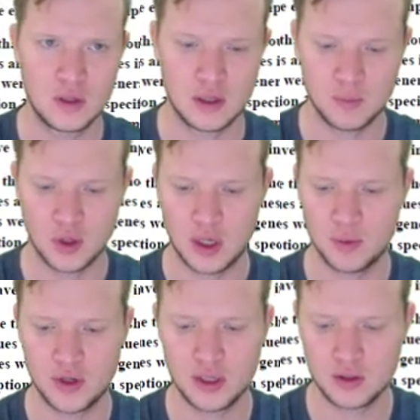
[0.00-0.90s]
um,
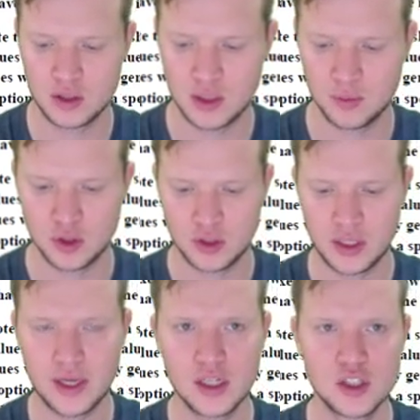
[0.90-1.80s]
library
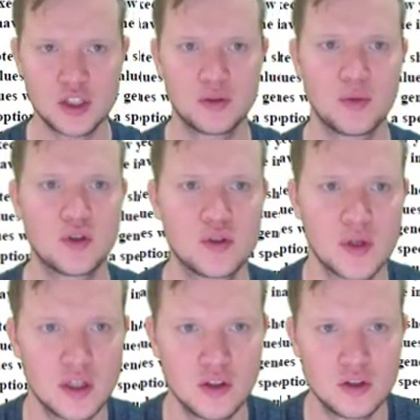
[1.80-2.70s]
time.h because
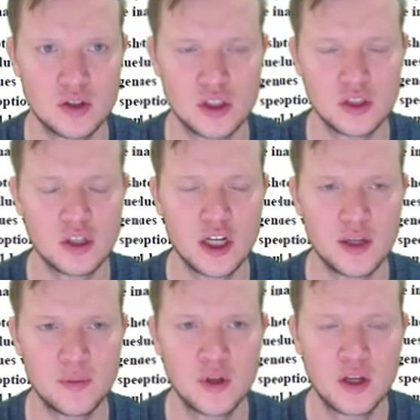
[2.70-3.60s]
we're going to use time